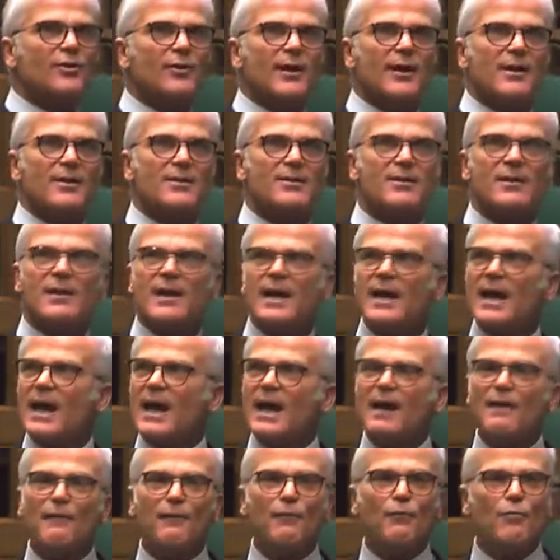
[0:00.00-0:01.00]
is,
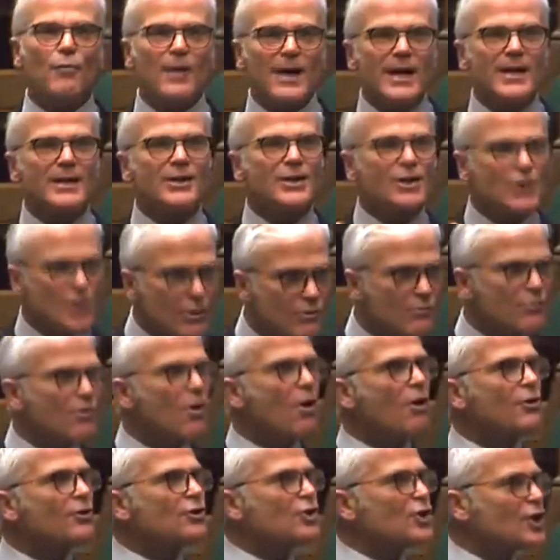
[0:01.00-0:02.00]
if we do
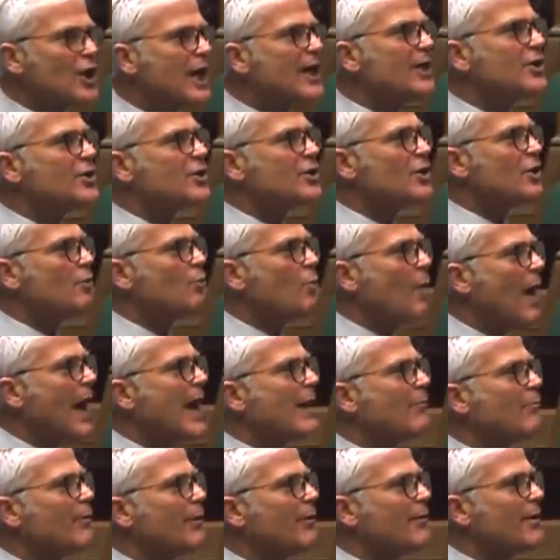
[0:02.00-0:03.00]
not change the
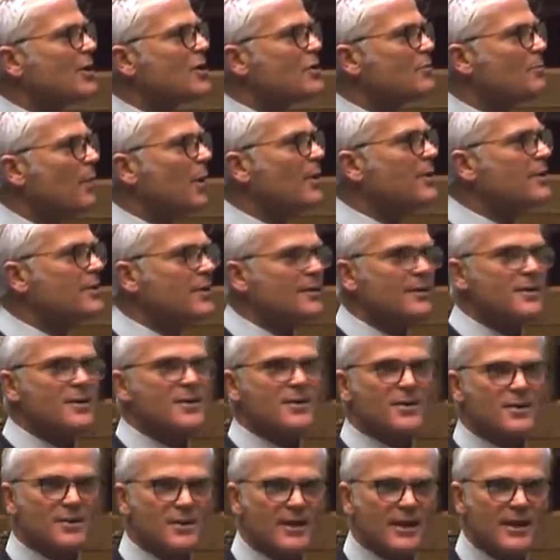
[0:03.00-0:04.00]
way we respond to this
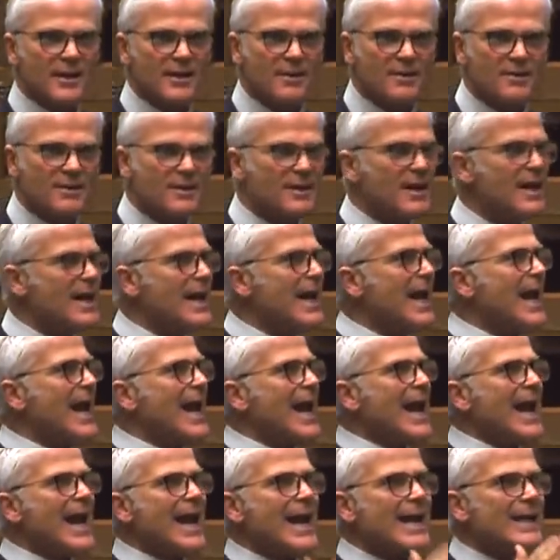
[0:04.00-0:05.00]
disease,
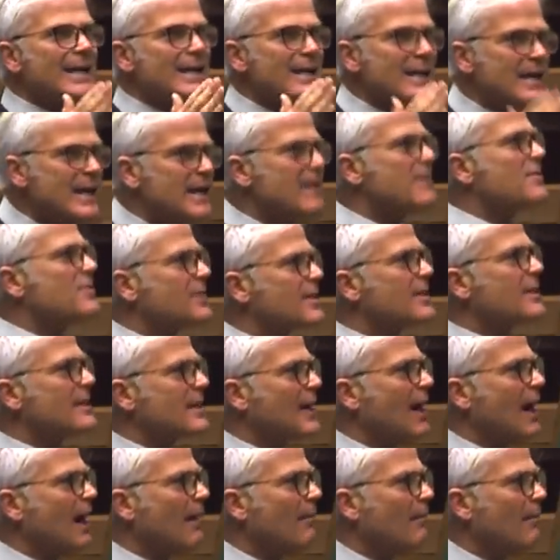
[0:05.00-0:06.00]
in years to
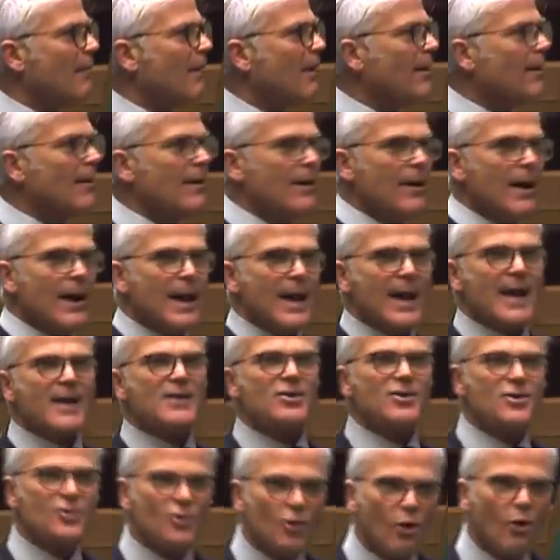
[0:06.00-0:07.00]
come,
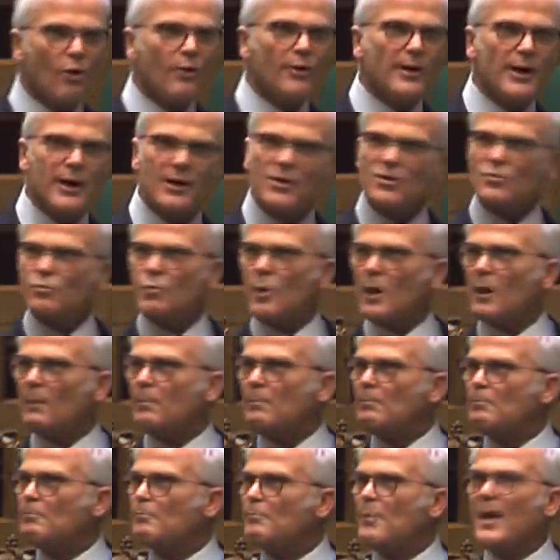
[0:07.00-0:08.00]
historians will
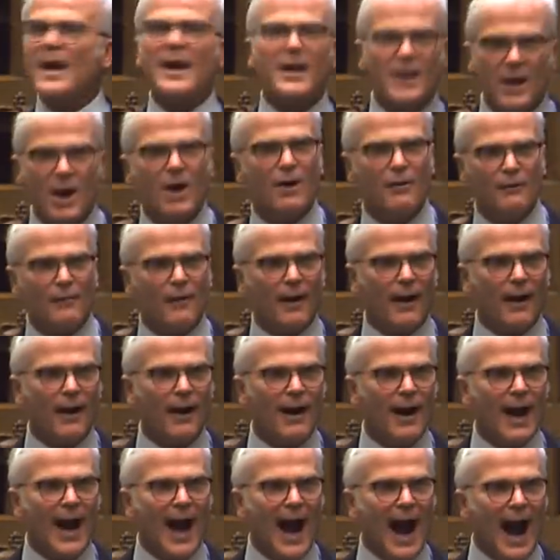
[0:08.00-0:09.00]
pick over
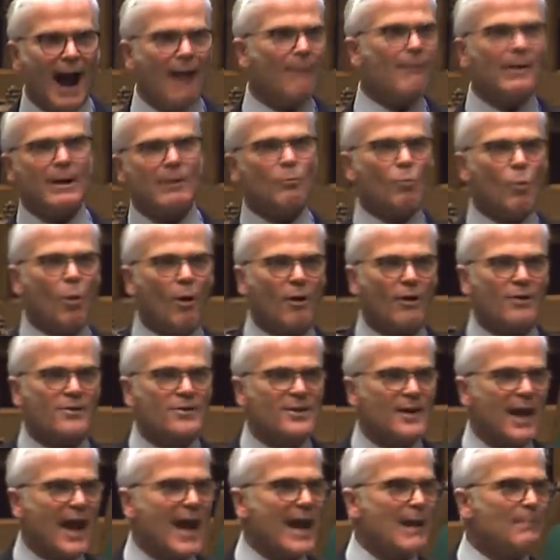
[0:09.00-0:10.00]
how it
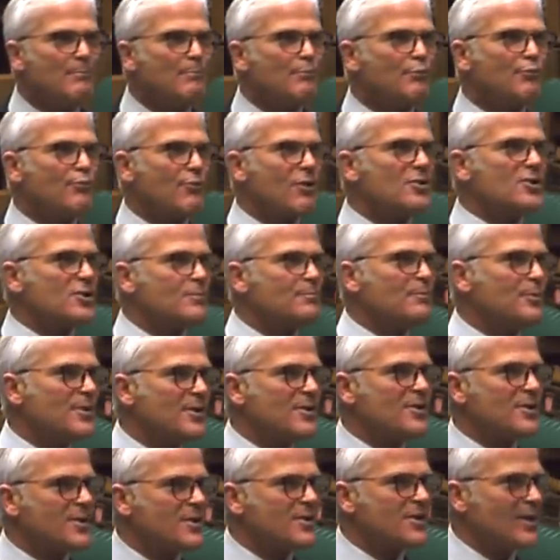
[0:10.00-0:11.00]
was a
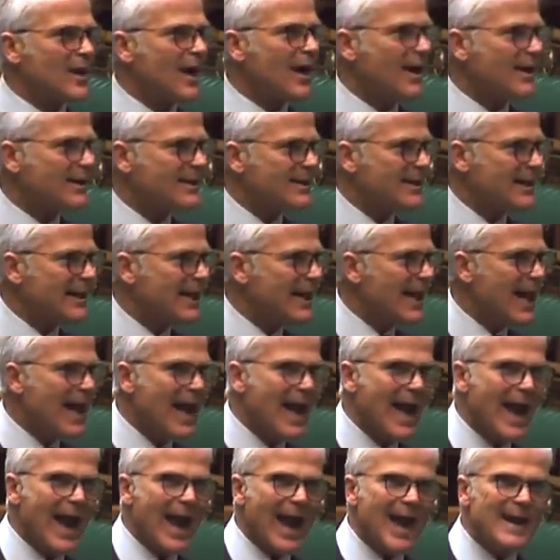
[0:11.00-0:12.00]
prosperous society
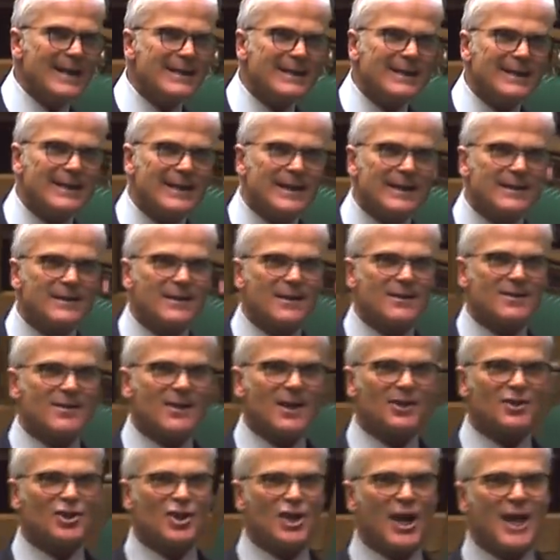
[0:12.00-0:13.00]
entered into
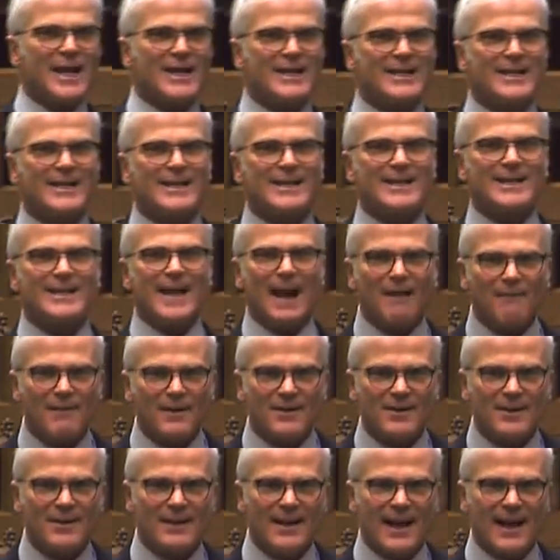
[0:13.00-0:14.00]
such a
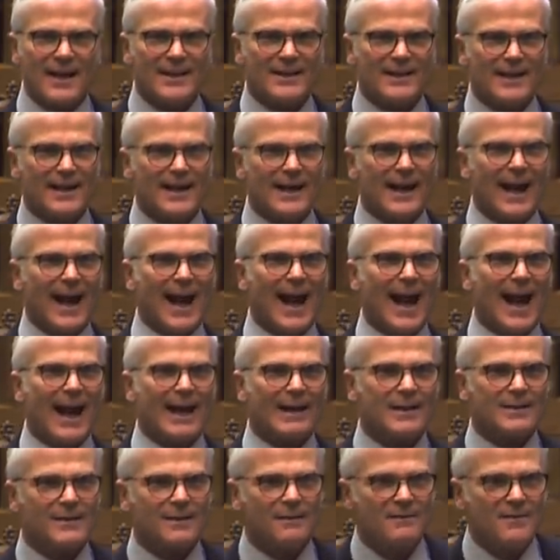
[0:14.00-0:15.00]
devastating
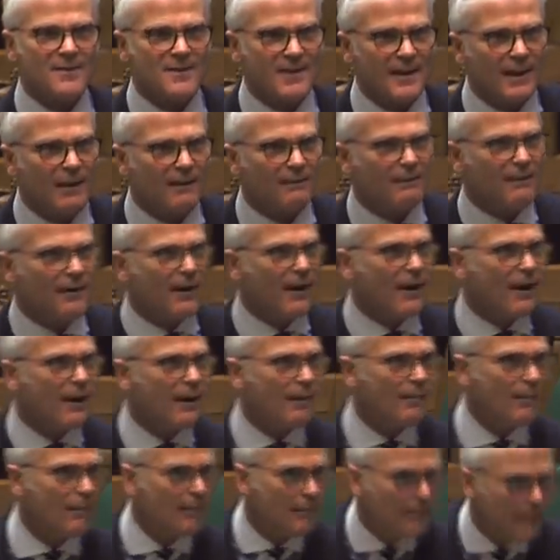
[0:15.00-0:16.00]
act of
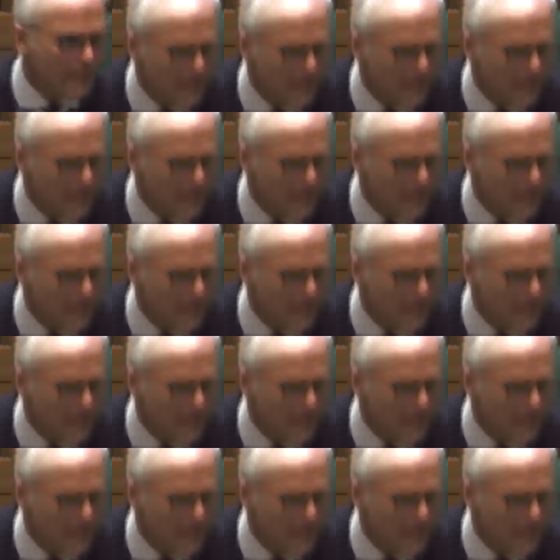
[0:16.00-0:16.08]
self-harm.